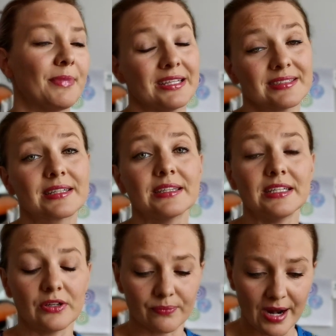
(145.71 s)

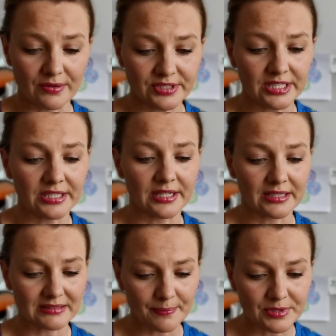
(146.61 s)
basically grounded and
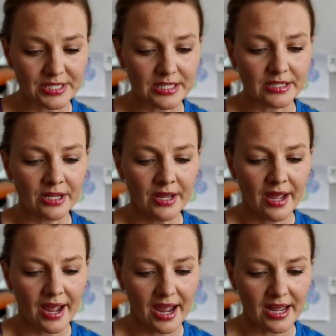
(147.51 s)
accepted.
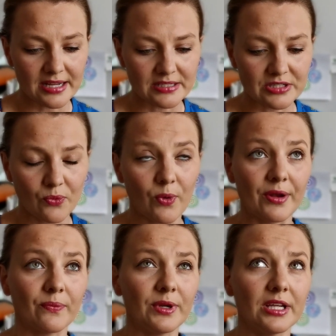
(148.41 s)
And
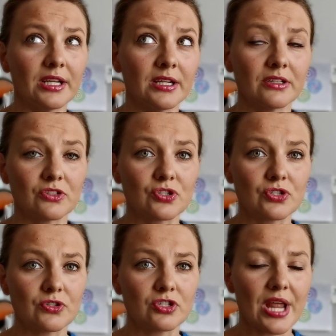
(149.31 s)
when we
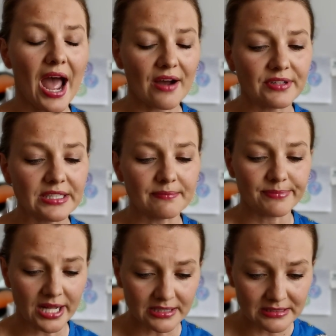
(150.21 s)
have an
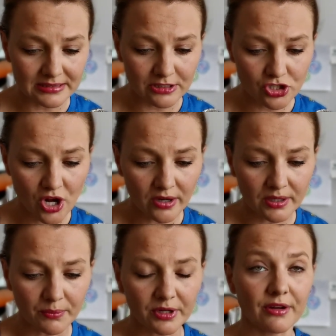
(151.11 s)
imbalance in this
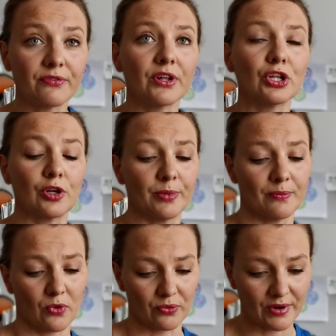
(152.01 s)
chakra, we're going to feel a little
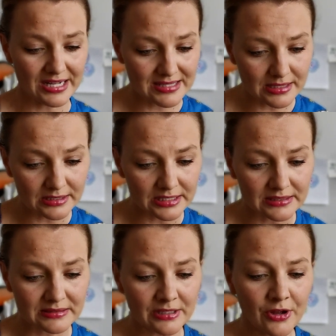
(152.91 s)
bit more
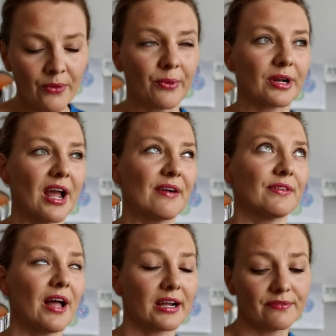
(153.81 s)
restless, we're going to
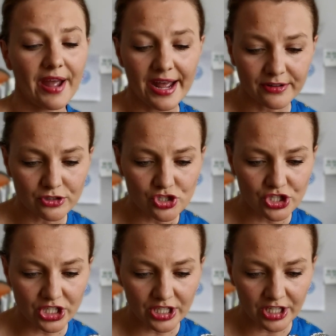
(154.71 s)
have a lack of
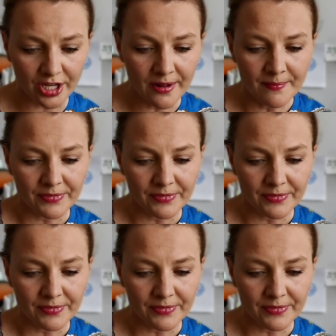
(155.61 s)
energy,